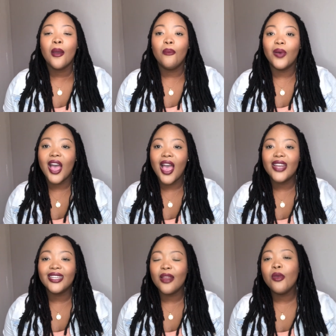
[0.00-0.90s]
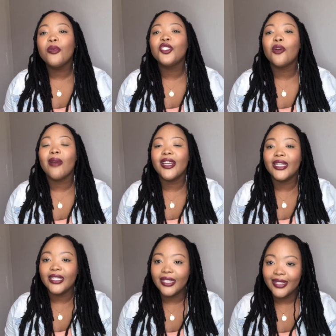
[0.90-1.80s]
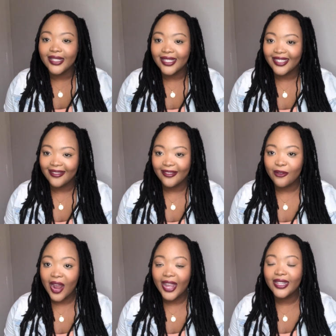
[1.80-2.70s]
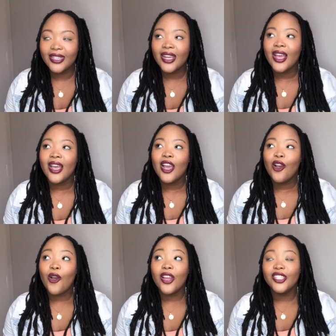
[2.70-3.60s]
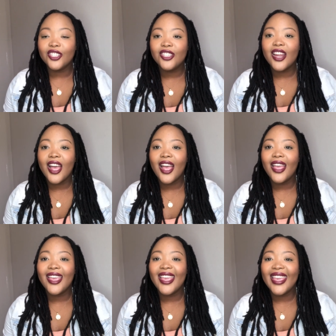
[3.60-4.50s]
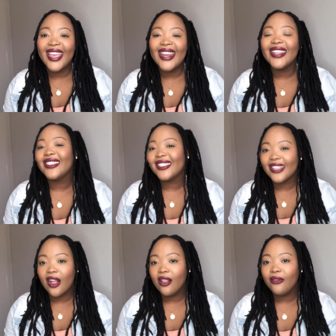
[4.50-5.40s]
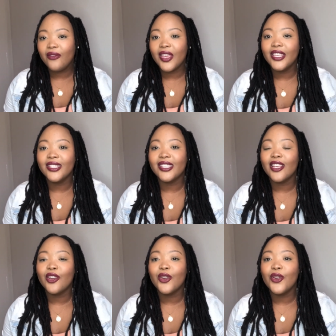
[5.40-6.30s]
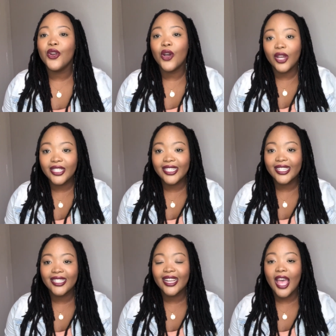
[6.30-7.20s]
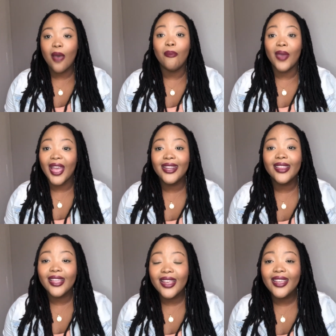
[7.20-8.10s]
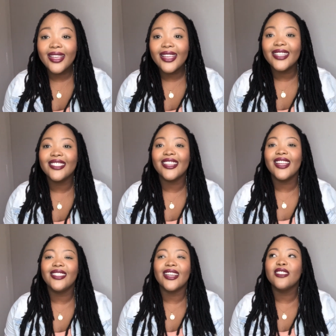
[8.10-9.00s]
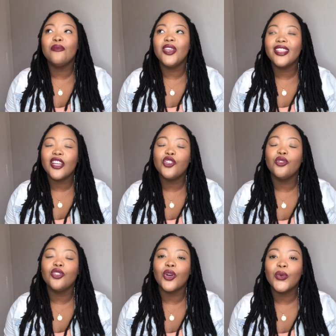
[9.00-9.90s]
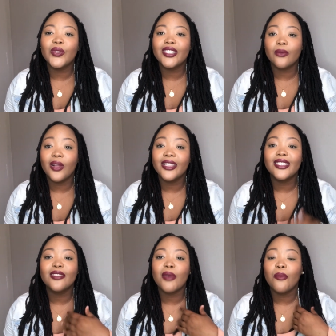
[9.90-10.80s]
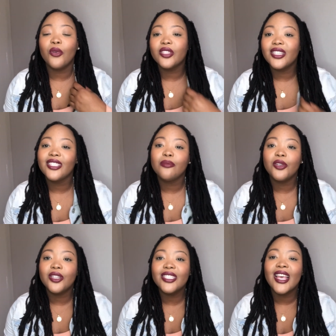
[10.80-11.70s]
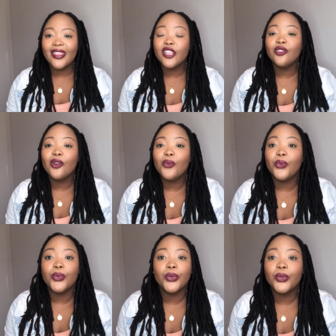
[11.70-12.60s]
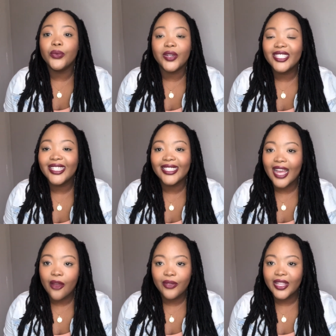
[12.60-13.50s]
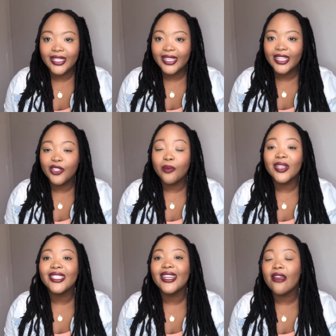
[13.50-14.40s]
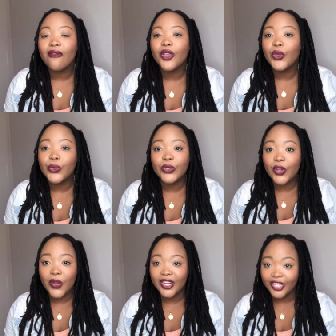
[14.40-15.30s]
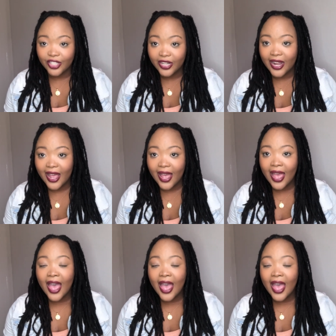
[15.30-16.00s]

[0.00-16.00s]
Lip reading: But let me put your mind at ease, right? Conditioner in itself is not a bad thing. It doesn't mean that you don't, well, this is my personal experience, there's no rule written down that says you must never use conditioner.